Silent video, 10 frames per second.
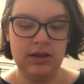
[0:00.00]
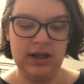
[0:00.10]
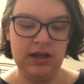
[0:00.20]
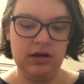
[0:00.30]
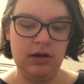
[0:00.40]

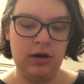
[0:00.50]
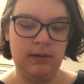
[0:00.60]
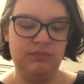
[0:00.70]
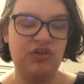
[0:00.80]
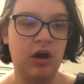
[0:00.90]

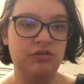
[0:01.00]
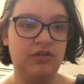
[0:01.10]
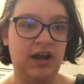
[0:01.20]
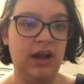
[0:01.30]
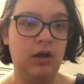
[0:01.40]
And Dr.
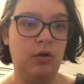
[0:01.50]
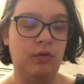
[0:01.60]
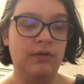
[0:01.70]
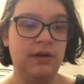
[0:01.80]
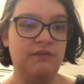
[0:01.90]

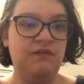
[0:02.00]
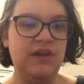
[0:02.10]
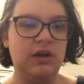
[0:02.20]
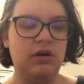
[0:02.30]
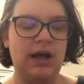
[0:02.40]
Hale
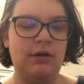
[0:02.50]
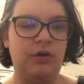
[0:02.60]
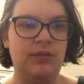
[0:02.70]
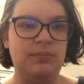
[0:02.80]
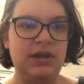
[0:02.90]
figured out
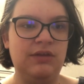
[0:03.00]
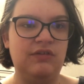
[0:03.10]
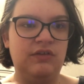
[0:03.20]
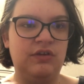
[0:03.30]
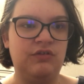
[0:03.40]
all the
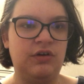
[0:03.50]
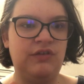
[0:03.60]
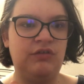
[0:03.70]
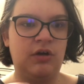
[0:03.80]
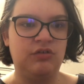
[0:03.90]
pieces. And it turns
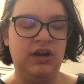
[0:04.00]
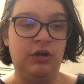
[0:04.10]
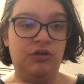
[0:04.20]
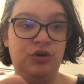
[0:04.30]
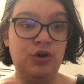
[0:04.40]
out Dr.
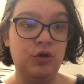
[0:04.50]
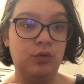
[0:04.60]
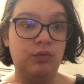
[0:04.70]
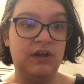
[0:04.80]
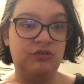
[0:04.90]
Hale
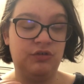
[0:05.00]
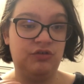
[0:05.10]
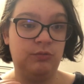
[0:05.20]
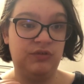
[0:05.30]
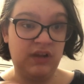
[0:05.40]
knew that
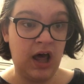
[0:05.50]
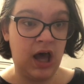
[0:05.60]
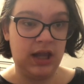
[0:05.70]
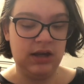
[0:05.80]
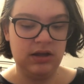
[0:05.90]
Trisha was
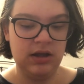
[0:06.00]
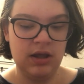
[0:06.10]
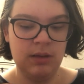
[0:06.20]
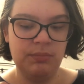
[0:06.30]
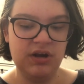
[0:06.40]
lying.
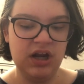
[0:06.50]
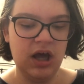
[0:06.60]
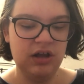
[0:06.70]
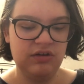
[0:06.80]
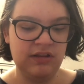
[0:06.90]
But
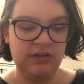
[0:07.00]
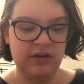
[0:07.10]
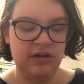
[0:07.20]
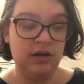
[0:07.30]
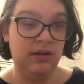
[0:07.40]

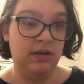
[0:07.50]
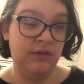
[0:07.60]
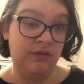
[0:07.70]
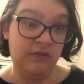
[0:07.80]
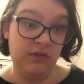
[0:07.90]

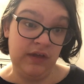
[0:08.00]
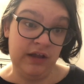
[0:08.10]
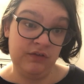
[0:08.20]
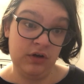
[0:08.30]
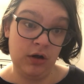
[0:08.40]

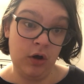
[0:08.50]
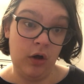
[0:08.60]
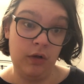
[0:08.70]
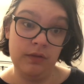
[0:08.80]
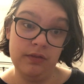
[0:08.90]
that's not
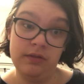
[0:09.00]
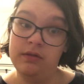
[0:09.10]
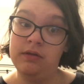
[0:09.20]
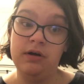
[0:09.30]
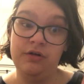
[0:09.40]
all.
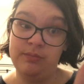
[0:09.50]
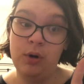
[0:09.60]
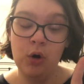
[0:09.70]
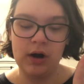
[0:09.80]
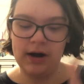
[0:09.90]
There's
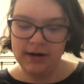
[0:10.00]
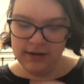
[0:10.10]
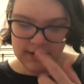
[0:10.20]
more.